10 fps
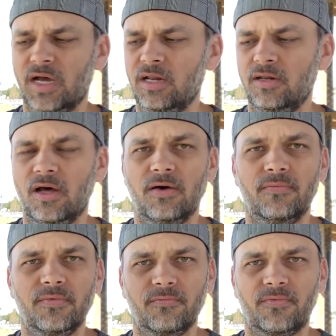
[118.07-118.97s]
I
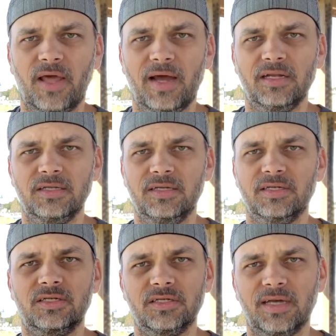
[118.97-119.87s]
love flat
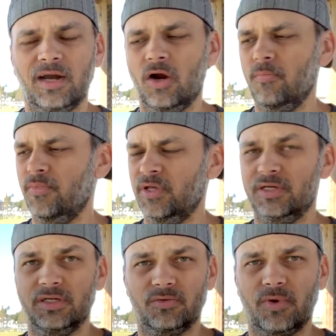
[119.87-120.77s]
disc to sidearm.
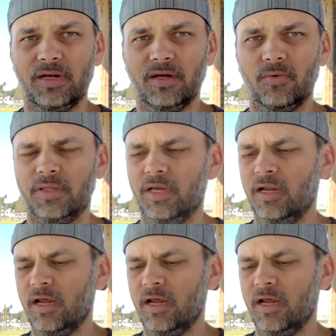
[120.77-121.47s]
This is right there with it.